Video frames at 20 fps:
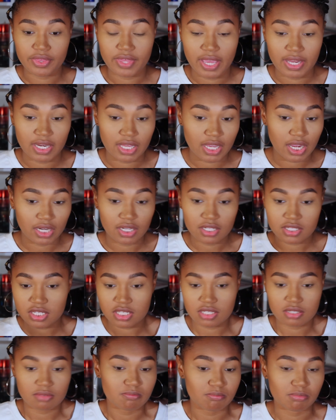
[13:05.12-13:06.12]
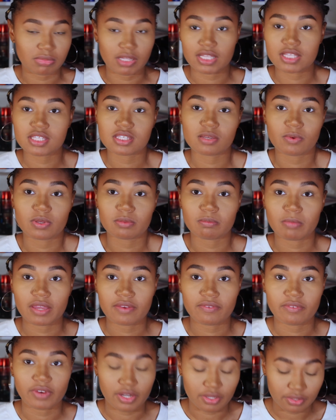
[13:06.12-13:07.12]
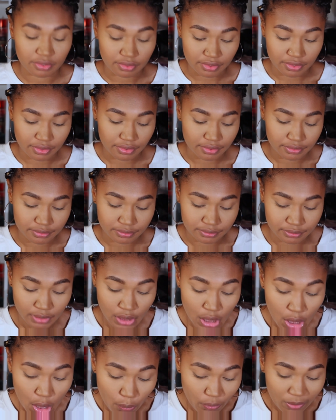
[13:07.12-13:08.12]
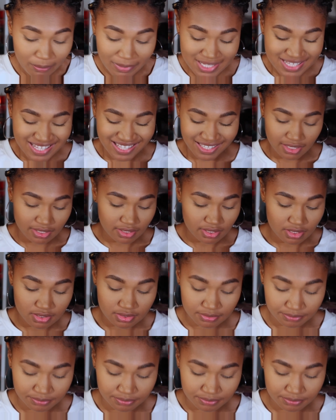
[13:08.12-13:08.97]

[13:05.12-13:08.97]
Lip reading: and it kind of just blends in with my regular, with my skin.